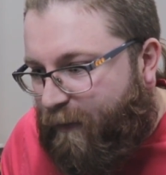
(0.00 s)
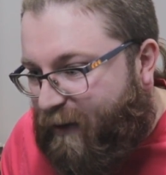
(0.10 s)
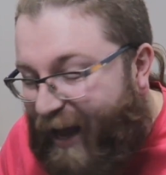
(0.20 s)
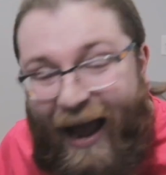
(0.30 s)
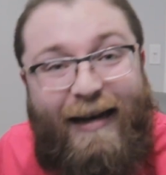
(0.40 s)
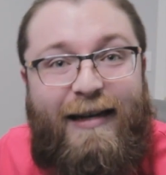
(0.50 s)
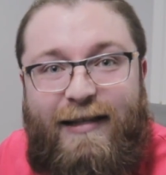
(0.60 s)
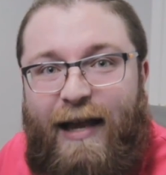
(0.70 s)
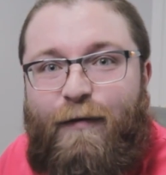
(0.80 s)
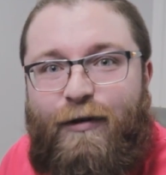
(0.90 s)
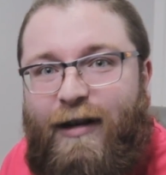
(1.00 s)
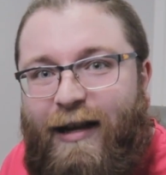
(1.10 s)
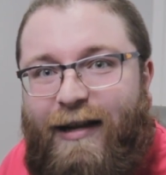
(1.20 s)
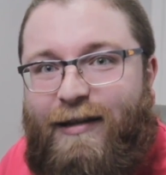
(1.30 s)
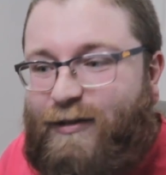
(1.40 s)
Katniss
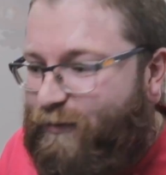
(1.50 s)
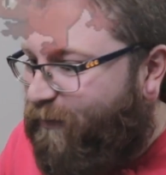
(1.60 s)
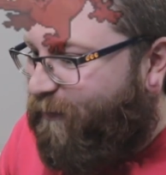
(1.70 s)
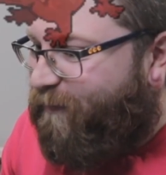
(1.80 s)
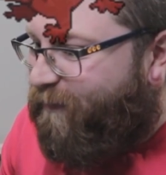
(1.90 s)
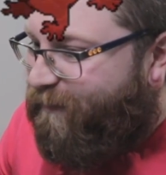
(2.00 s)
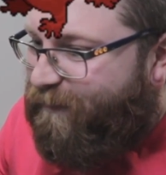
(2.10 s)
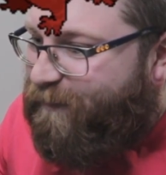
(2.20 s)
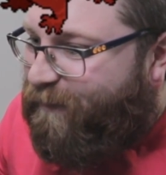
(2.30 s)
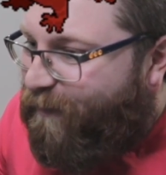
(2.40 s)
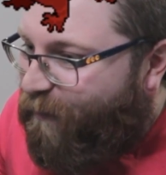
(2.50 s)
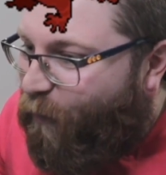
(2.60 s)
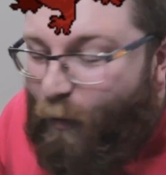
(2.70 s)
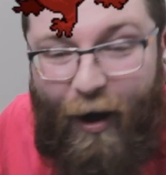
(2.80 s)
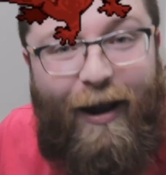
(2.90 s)
Everdeens or
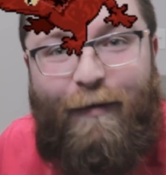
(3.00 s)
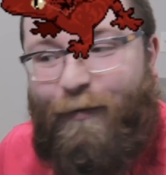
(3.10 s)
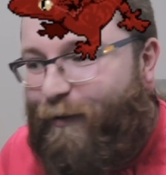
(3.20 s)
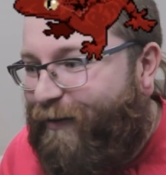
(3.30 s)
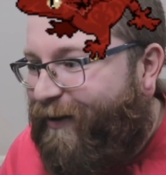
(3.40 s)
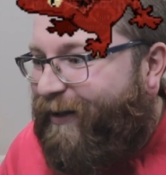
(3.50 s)
whatever.